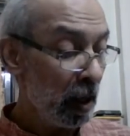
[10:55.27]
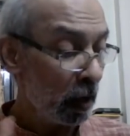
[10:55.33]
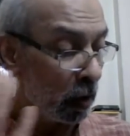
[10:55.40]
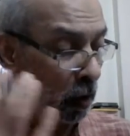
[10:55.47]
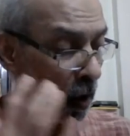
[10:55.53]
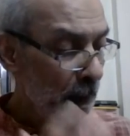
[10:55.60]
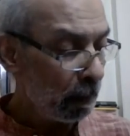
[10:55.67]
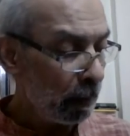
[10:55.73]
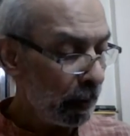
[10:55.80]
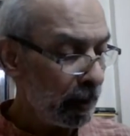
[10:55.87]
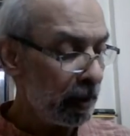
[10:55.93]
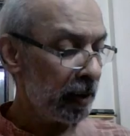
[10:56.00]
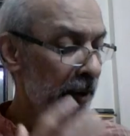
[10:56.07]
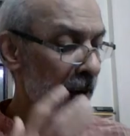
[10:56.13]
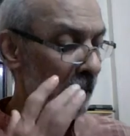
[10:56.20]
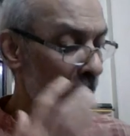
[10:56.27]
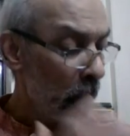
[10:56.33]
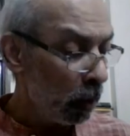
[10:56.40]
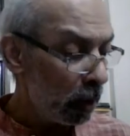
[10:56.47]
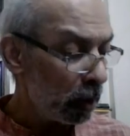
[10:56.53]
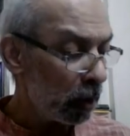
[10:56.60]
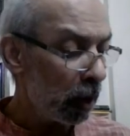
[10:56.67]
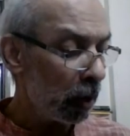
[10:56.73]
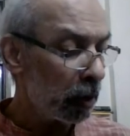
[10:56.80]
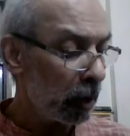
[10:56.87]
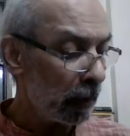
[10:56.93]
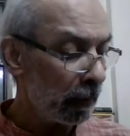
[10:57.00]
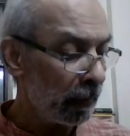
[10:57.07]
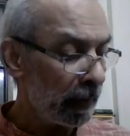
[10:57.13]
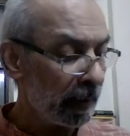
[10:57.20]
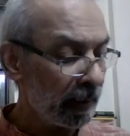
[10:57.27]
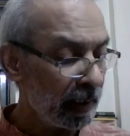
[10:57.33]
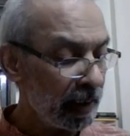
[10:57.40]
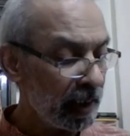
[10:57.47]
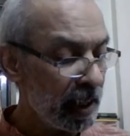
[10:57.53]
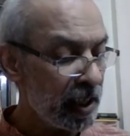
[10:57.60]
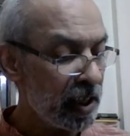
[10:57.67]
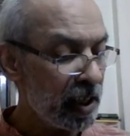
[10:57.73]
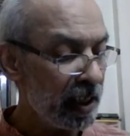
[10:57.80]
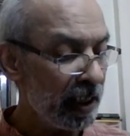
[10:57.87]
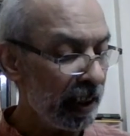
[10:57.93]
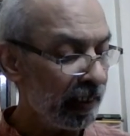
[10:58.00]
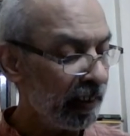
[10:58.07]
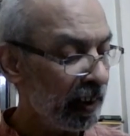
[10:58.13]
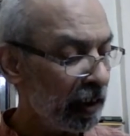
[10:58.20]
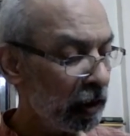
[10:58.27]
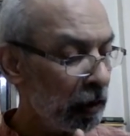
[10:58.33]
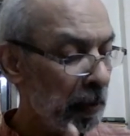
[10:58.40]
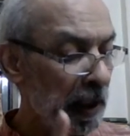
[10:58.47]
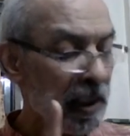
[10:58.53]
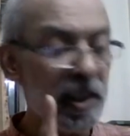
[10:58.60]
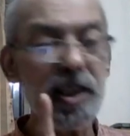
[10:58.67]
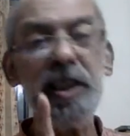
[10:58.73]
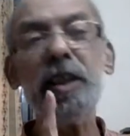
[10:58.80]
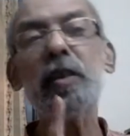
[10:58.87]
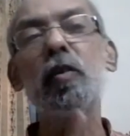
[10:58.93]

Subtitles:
Competition, the lower order of a creation exists by sheer